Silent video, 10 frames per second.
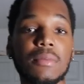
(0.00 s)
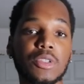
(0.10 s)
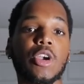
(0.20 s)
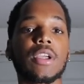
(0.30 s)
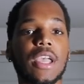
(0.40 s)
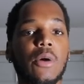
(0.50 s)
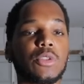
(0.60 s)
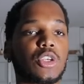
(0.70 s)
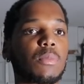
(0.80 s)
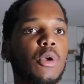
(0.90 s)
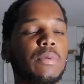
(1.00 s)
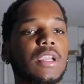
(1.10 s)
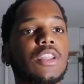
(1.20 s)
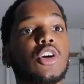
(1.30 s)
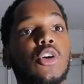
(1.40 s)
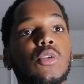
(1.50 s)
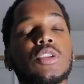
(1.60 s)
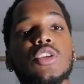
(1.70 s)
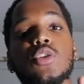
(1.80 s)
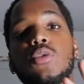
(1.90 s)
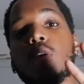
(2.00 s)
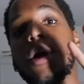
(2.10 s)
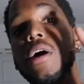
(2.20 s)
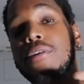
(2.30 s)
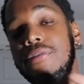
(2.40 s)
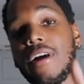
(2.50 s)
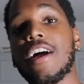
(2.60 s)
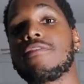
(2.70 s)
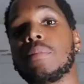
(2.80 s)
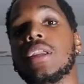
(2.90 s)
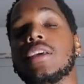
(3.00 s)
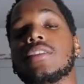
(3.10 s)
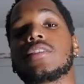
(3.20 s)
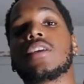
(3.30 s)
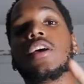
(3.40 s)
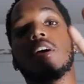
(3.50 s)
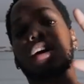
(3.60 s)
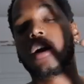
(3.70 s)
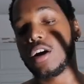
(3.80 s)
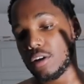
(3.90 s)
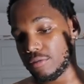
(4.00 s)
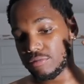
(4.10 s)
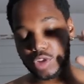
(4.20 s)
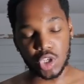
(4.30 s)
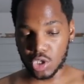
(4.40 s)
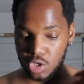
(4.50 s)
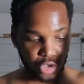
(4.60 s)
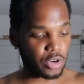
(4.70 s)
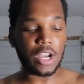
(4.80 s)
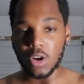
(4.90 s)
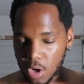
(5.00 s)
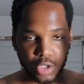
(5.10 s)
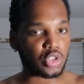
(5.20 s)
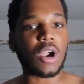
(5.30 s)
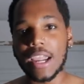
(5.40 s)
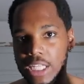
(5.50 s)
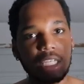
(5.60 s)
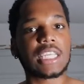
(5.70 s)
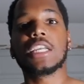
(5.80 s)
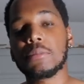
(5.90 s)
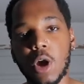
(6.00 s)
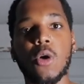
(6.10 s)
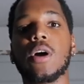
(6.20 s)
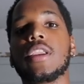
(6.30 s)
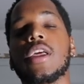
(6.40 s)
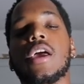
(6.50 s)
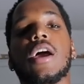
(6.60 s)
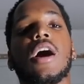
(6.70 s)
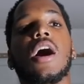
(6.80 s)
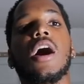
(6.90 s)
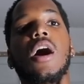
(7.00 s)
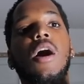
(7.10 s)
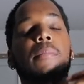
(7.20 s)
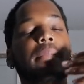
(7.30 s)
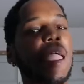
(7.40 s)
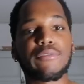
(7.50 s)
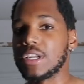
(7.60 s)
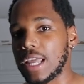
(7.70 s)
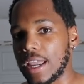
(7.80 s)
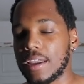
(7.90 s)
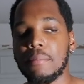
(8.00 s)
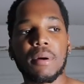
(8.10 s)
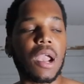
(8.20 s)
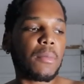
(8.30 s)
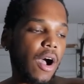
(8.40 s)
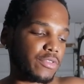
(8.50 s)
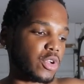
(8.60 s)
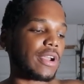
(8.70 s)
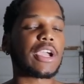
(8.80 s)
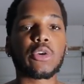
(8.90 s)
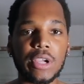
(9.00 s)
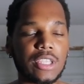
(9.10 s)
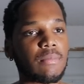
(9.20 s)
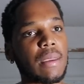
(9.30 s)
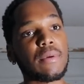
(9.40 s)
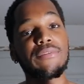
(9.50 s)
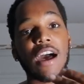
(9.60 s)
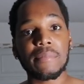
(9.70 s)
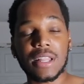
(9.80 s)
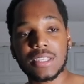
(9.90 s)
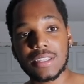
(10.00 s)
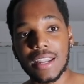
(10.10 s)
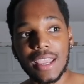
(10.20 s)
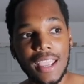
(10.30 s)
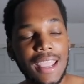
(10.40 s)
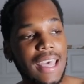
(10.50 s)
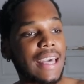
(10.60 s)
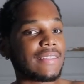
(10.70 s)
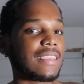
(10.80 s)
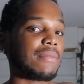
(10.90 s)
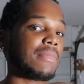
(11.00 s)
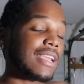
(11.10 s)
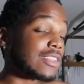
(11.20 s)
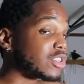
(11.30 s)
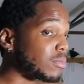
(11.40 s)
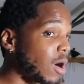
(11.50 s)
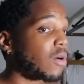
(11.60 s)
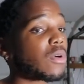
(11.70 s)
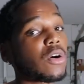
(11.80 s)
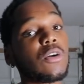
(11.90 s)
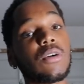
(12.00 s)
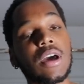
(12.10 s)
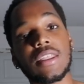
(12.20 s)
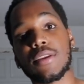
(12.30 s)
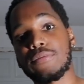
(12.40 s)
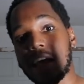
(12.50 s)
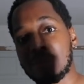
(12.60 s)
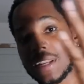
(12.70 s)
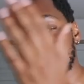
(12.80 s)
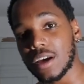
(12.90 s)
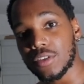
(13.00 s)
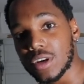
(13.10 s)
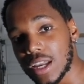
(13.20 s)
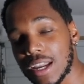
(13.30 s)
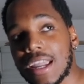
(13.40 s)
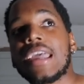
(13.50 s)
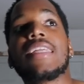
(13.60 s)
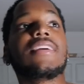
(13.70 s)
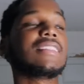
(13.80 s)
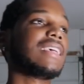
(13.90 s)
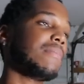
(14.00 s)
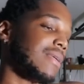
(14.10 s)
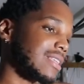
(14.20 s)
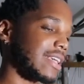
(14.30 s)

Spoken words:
I'm starting out with jump roping, the goal is to do 5 minutes of just straight on trying to keep going every day. But I'm obviously gonna increase to maybe 5 minutes today, 10 minutes tomorrow, and then 5 minutes the other day, then 10 minutes.